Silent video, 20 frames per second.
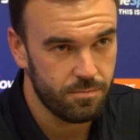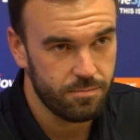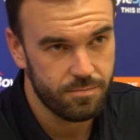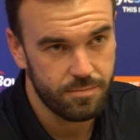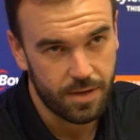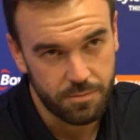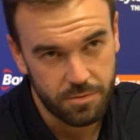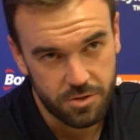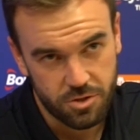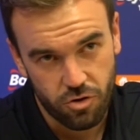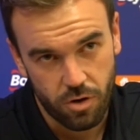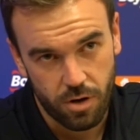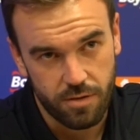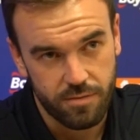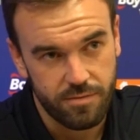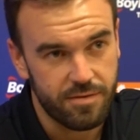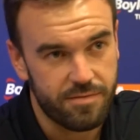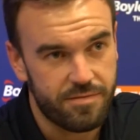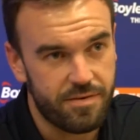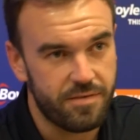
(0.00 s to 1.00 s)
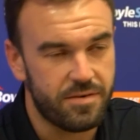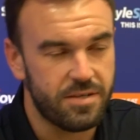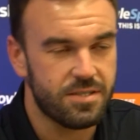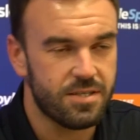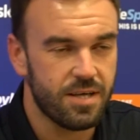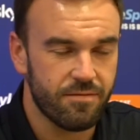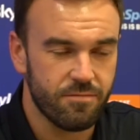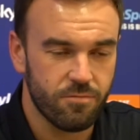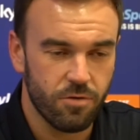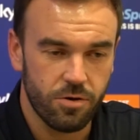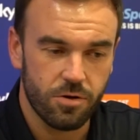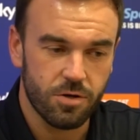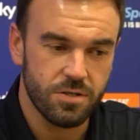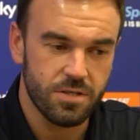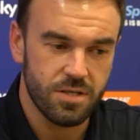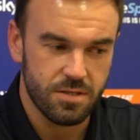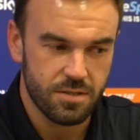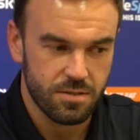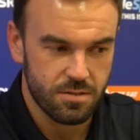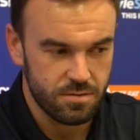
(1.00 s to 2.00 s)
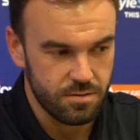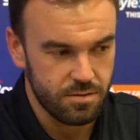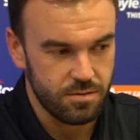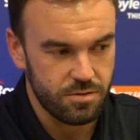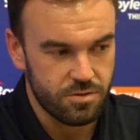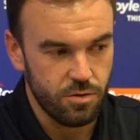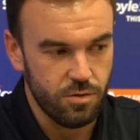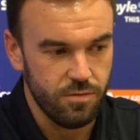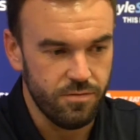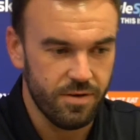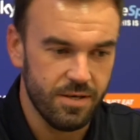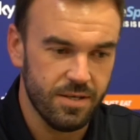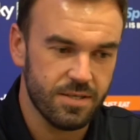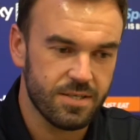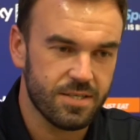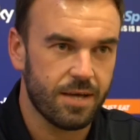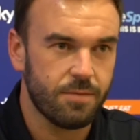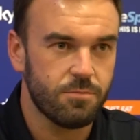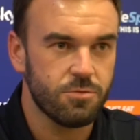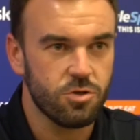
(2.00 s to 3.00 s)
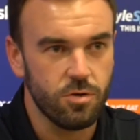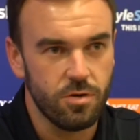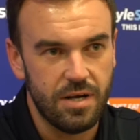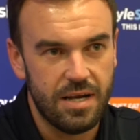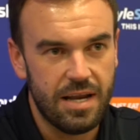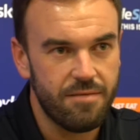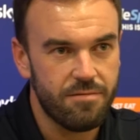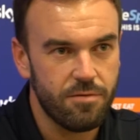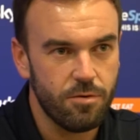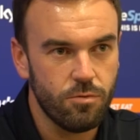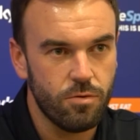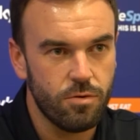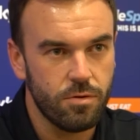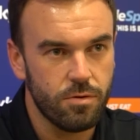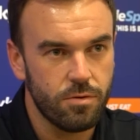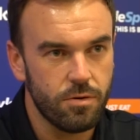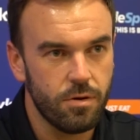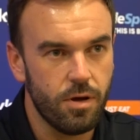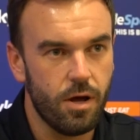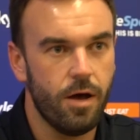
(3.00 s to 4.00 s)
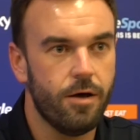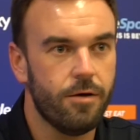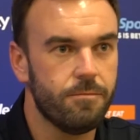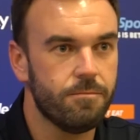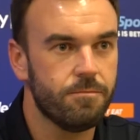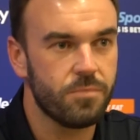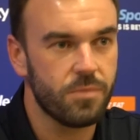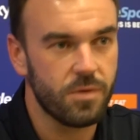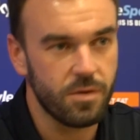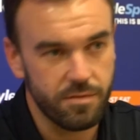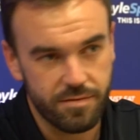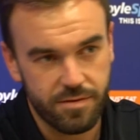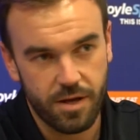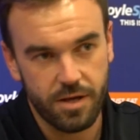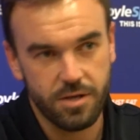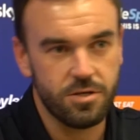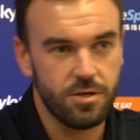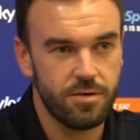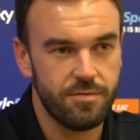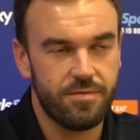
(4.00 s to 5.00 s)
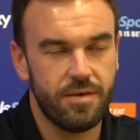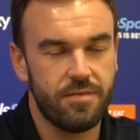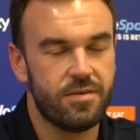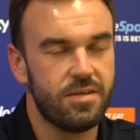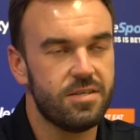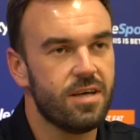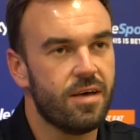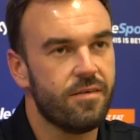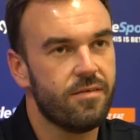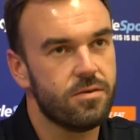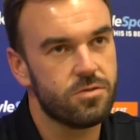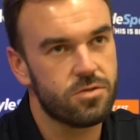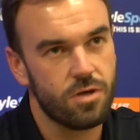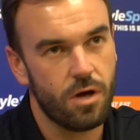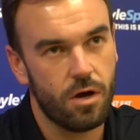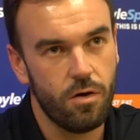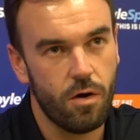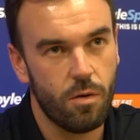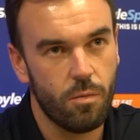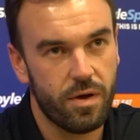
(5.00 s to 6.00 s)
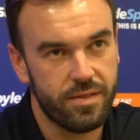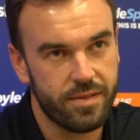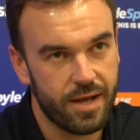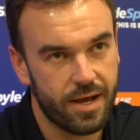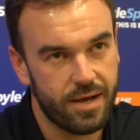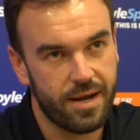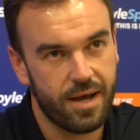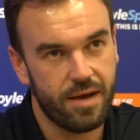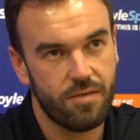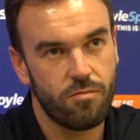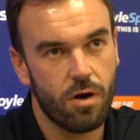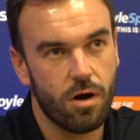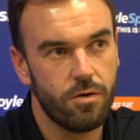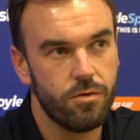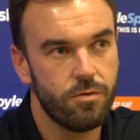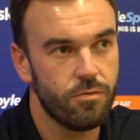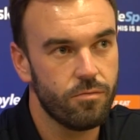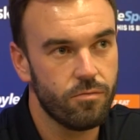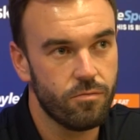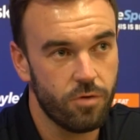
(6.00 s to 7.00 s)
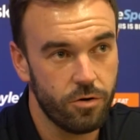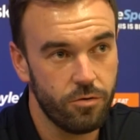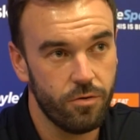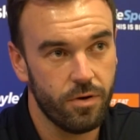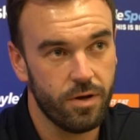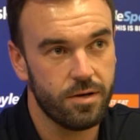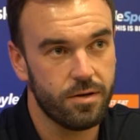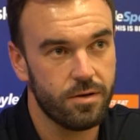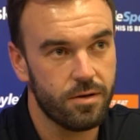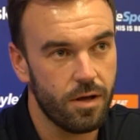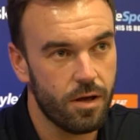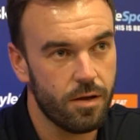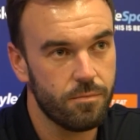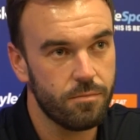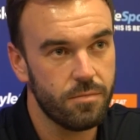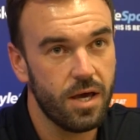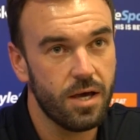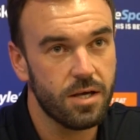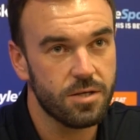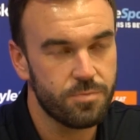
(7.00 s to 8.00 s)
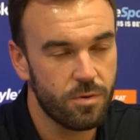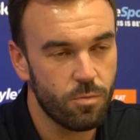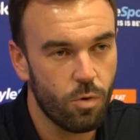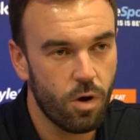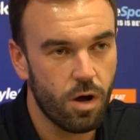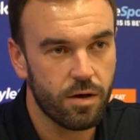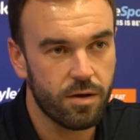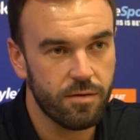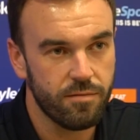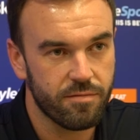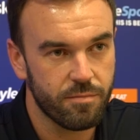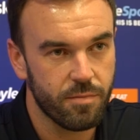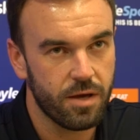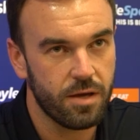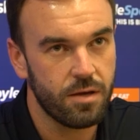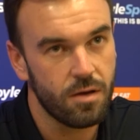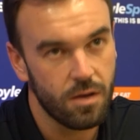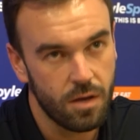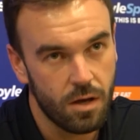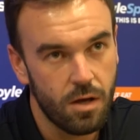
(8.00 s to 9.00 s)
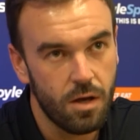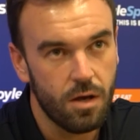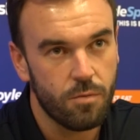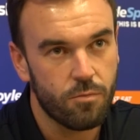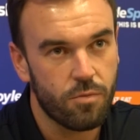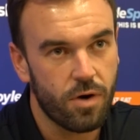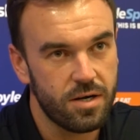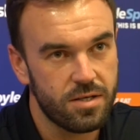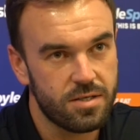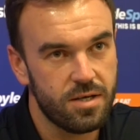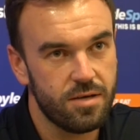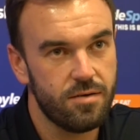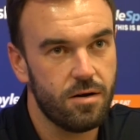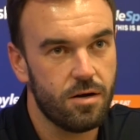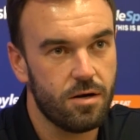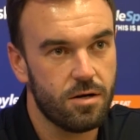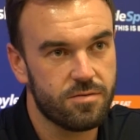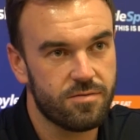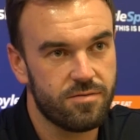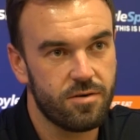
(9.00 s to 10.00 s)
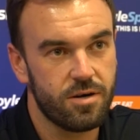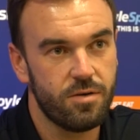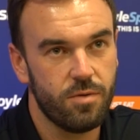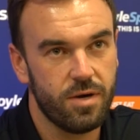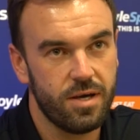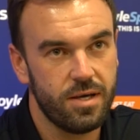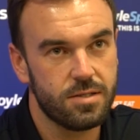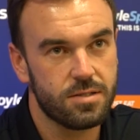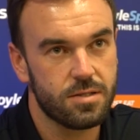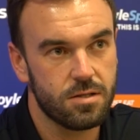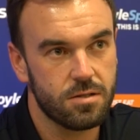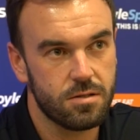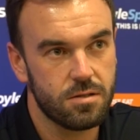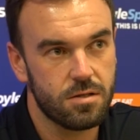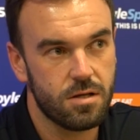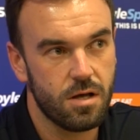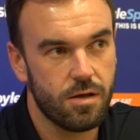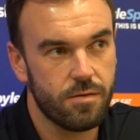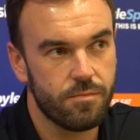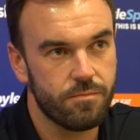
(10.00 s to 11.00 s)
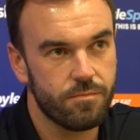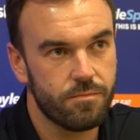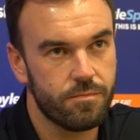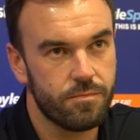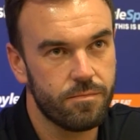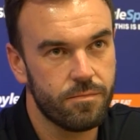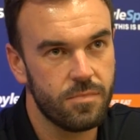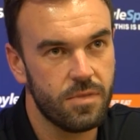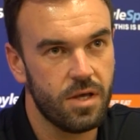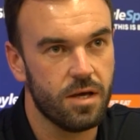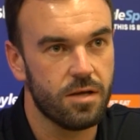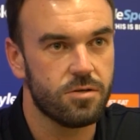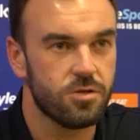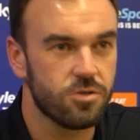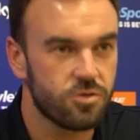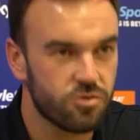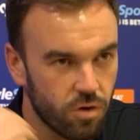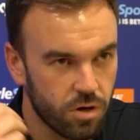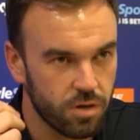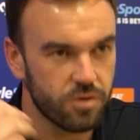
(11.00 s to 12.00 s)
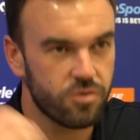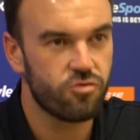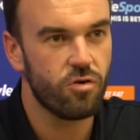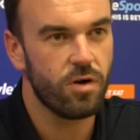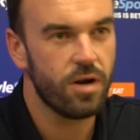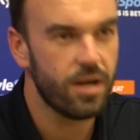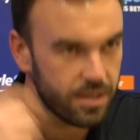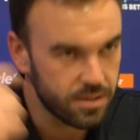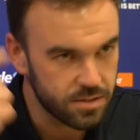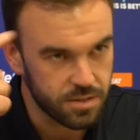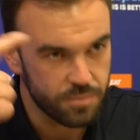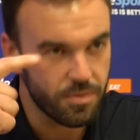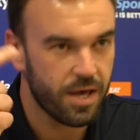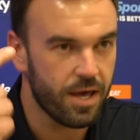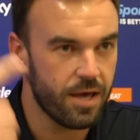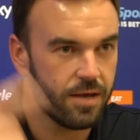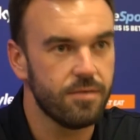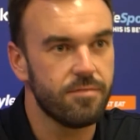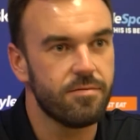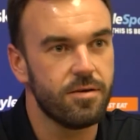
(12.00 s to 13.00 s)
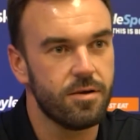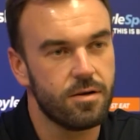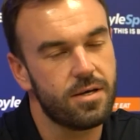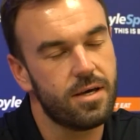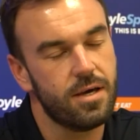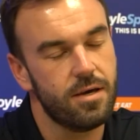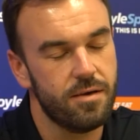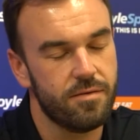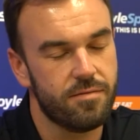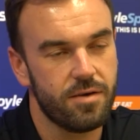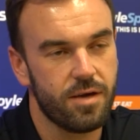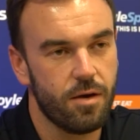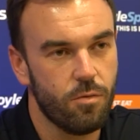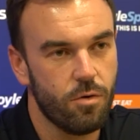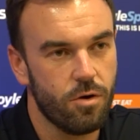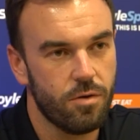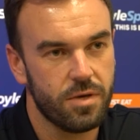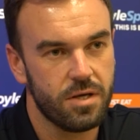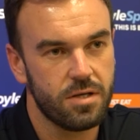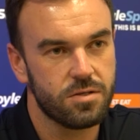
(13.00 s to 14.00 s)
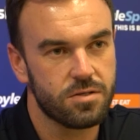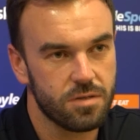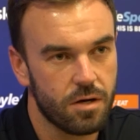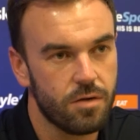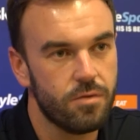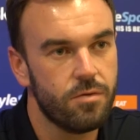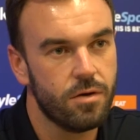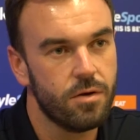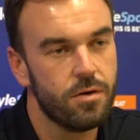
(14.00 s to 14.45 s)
maybe try the 57 route because it's sort of at the same sort of level, 32, 57. So I went down that route and yeah, it's been working for me. Practice it the last 3 weeks and yeah, just trying to drill it into my head, if you get what I mean. So